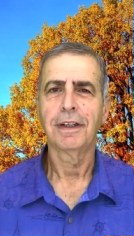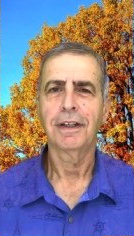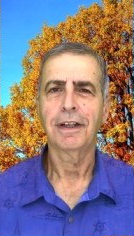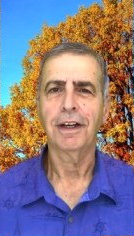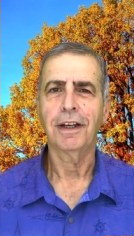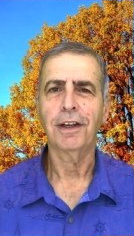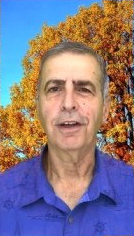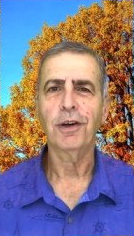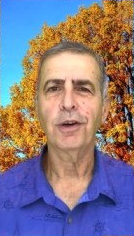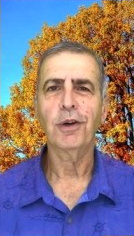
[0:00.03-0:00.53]

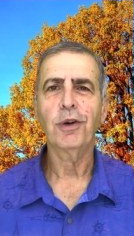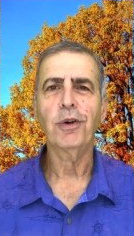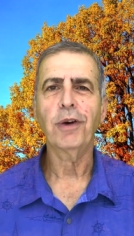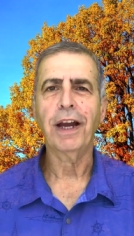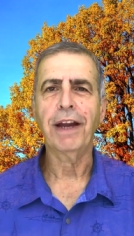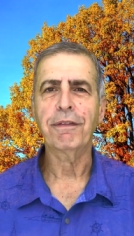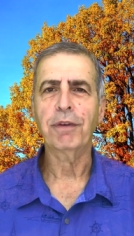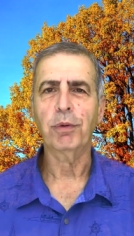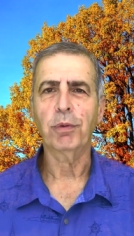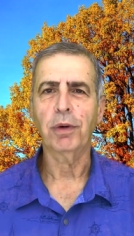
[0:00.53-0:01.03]
Hello
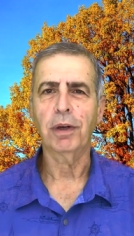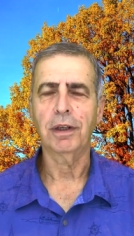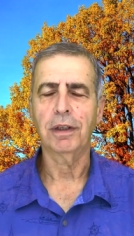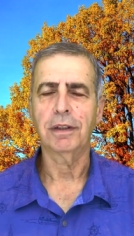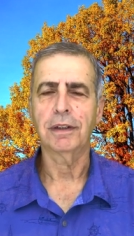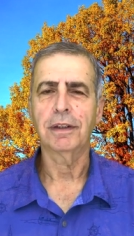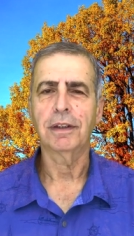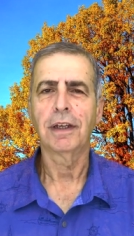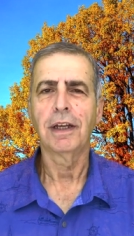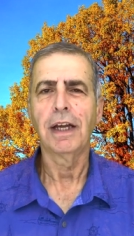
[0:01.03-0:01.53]
everyone.
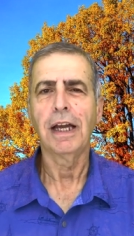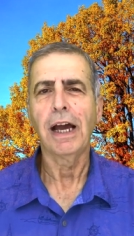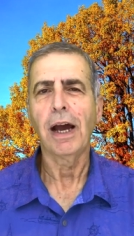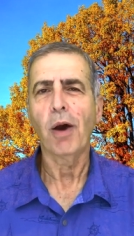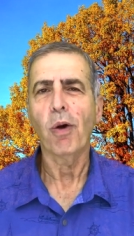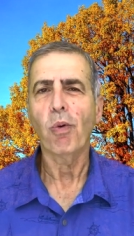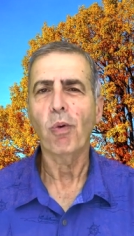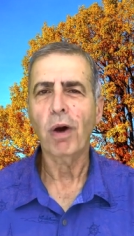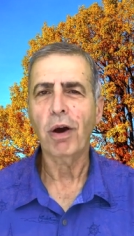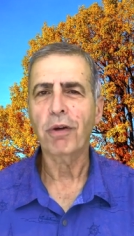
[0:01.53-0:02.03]

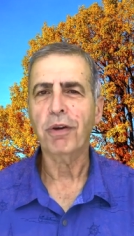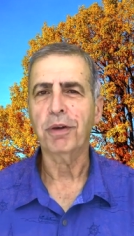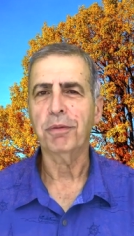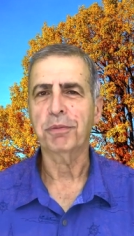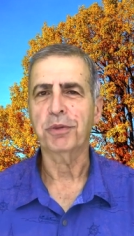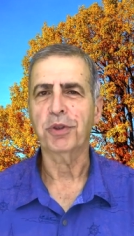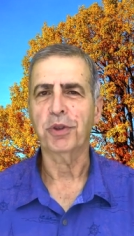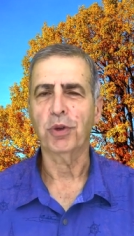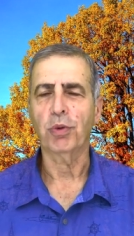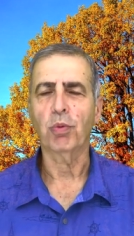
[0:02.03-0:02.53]
Welcome
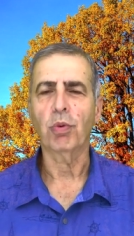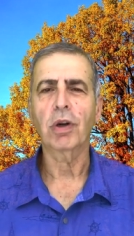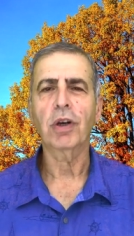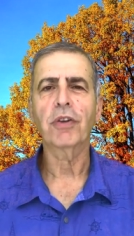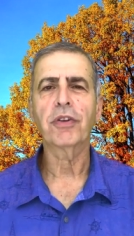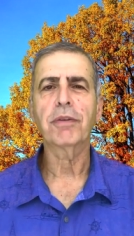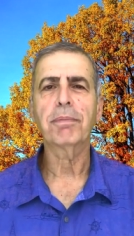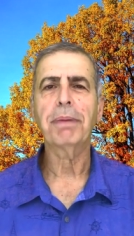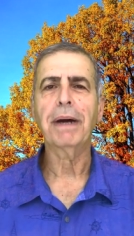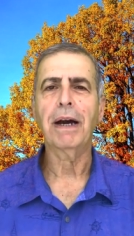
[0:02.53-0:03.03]
to the world
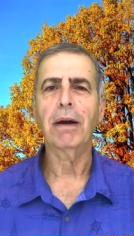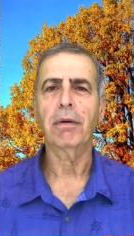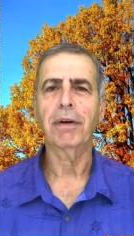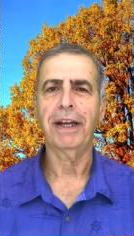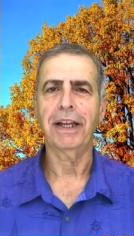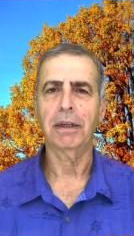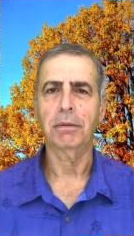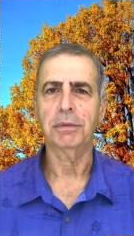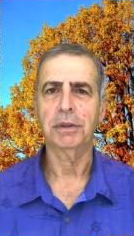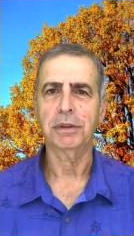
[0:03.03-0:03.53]
of power
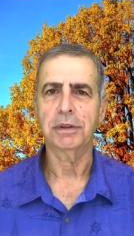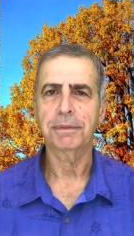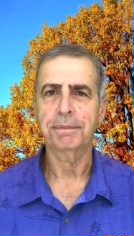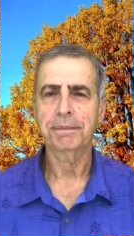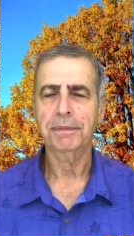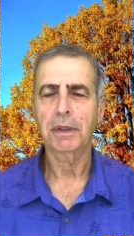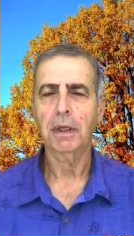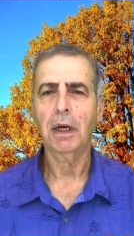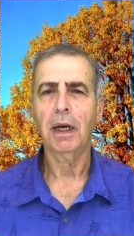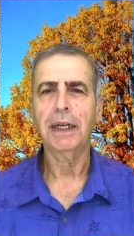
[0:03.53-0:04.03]
animals.
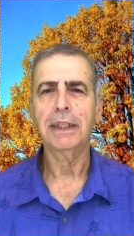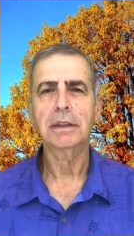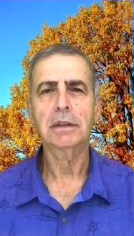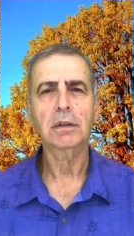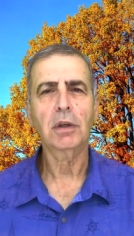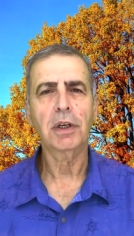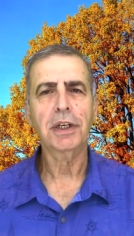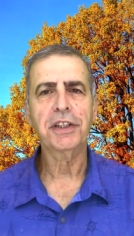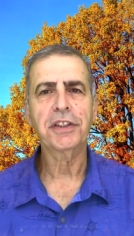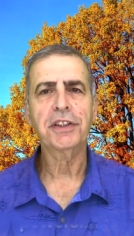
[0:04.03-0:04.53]
I
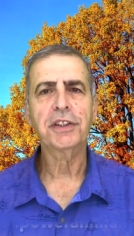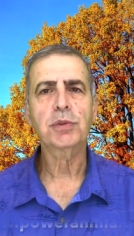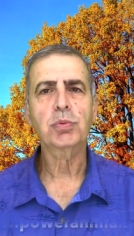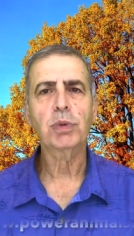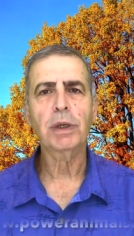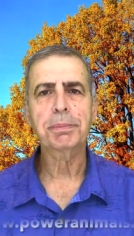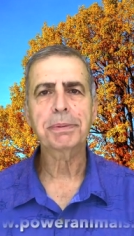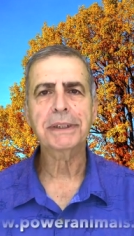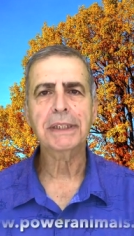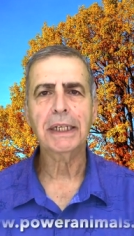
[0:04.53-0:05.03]
started this
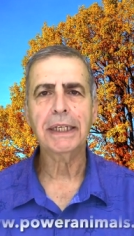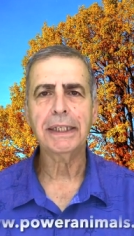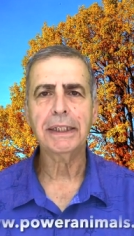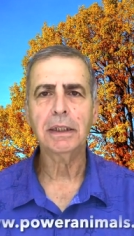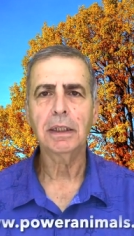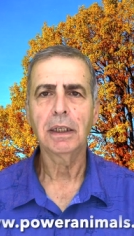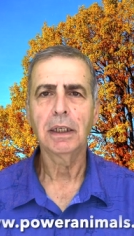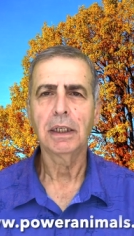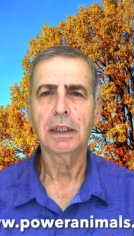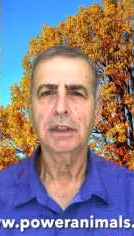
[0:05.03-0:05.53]
website
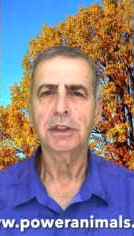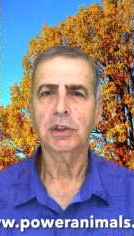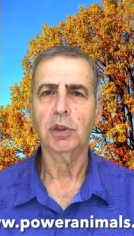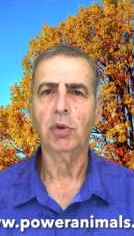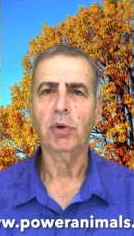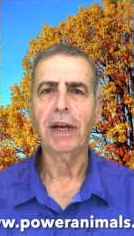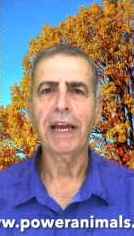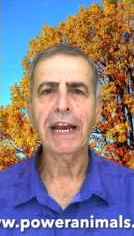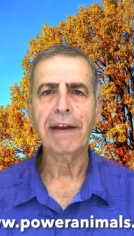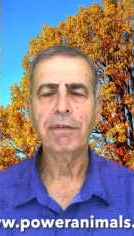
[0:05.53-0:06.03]
so
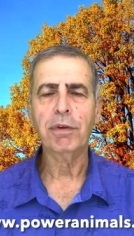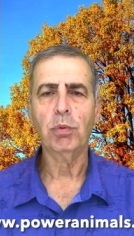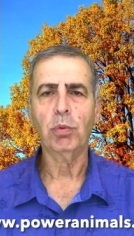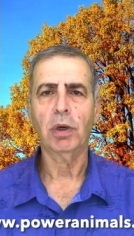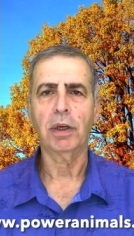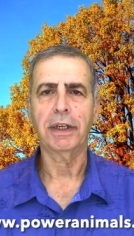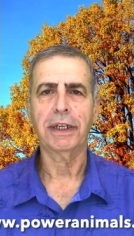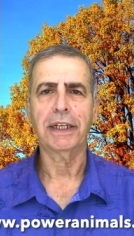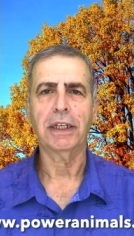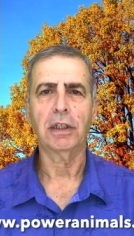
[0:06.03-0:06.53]

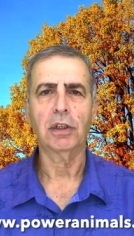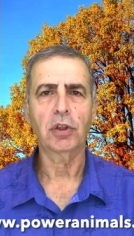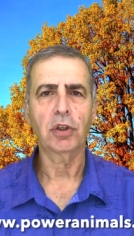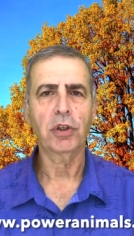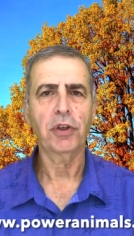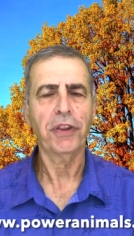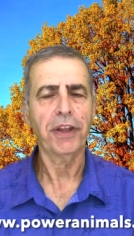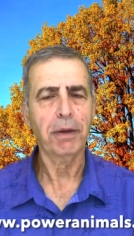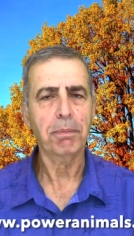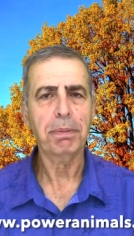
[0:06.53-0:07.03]
everyone can learn
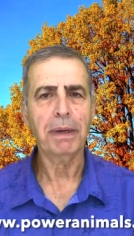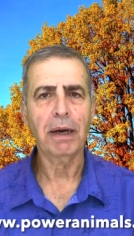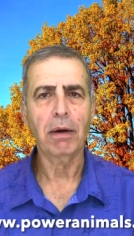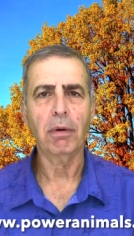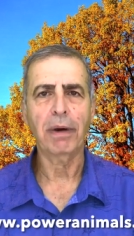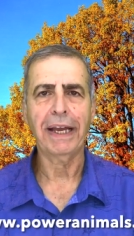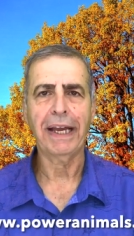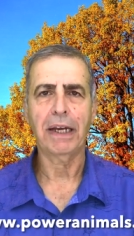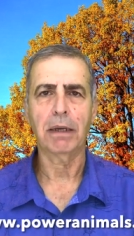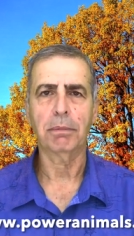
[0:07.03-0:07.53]
their power
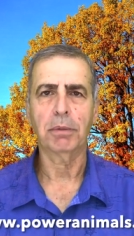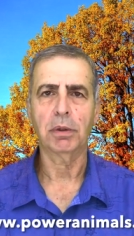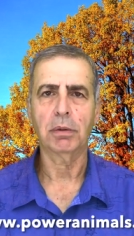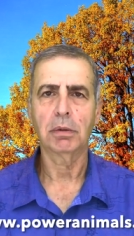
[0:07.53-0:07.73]
animal.